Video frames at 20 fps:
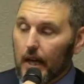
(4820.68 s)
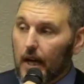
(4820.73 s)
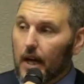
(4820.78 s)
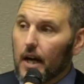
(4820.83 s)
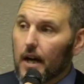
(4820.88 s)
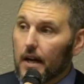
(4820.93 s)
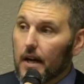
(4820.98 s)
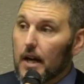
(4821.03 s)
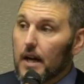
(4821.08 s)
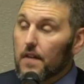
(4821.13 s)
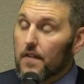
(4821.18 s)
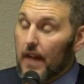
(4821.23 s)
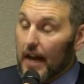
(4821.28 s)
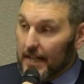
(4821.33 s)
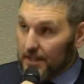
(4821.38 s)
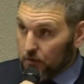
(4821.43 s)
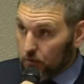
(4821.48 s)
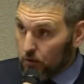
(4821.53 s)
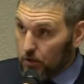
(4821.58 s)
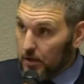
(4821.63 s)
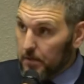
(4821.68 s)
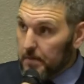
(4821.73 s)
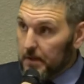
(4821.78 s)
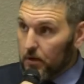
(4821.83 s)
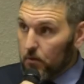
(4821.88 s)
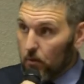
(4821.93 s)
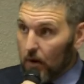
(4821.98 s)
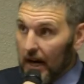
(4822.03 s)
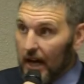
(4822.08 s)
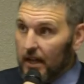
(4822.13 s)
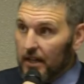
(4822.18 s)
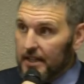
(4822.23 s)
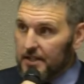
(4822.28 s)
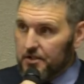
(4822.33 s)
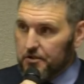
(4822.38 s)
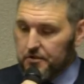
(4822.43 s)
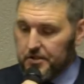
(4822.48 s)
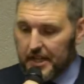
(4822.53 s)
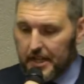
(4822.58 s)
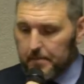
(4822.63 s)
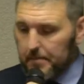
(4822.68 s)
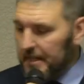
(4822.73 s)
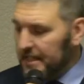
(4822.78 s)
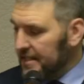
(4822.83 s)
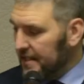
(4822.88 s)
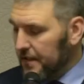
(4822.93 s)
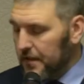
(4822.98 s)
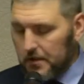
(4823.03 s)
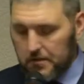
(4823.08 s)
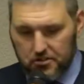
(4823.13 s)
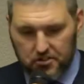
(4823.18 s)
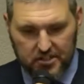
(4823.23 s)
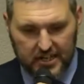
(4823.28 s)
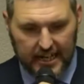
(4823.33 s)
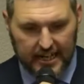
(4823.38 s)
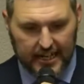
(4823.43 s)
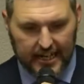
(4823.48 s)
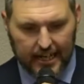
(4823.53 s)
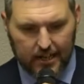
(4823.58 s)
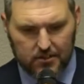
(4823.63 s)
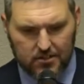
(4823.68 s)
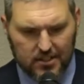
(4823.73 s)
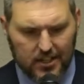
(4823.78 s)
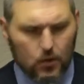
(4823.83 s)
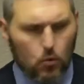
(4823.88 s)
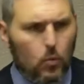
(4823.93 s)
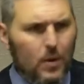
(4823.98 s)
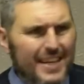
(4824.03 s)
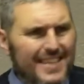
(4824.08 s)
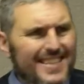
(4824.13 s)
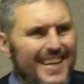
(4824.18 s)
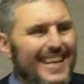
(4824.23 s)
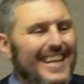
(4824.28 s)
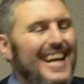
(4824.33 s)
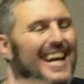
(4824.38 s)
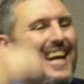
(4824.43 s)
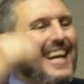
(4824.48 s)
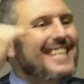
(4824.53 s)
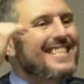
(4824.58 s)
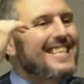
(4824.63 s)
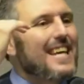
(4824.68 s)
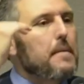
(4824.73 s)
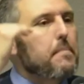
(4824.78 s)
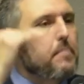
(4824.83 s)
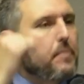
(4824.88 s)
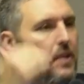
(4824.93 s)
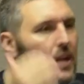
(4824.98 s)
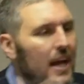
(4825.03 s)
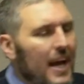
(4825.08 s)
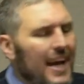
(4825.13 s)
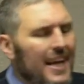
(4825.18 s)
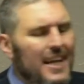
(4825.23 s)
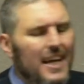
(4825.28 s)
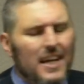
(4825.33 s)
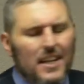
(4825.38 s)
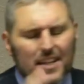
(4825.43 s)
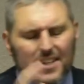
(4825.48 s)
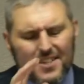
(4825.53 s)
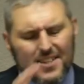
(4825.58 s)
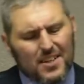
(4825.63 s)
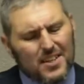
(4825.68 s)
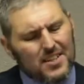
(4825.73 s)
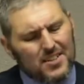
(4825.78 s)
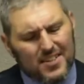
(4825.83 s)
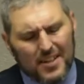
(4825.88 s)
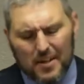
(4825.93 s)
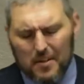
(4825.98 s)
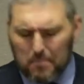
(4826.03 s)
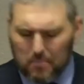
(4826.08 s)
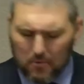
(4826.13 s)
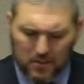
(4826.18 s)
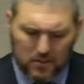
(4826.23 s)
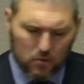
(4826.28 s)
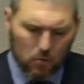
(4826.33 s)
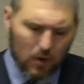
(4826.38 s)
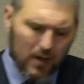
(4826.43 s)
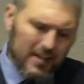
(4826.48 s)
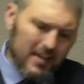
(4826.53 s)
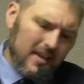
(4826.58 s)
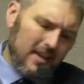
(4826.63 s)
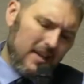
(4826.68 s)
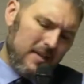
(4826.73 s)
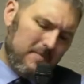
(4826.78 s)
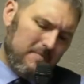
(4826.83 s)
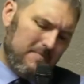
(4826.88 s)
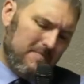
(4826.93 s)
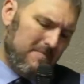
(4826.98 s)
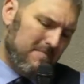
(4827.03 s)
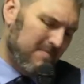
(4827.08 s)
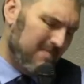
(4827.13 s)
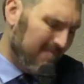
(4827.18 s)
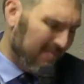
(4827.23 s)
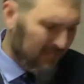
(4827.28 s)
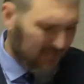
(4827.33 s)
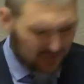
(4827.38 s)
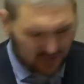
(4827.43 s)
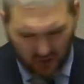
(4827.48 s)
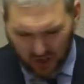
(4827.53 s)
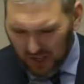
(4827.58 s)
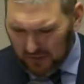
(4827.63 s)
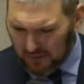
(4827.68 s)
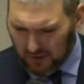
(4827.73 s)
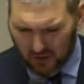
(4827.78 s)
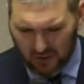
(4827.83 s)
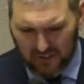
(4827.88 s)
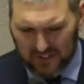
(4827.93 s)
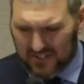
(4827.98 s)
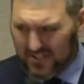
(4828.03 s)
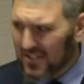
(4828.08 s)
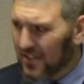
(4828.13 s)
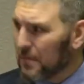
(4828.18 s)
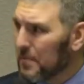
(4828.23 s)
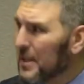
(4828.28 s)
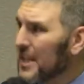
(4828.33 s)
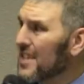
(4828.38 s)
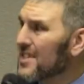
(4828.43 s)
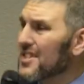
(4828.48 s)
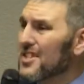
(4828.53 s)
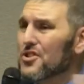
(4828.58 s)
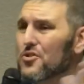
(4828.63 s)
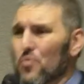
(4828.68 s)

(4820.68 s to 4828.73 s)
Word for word: yeah that's where the big rallies are taking place, and they're standing outside. What is that? It's a plan. Listen, you say, preacher, why do you got to talk about all this stuff? Because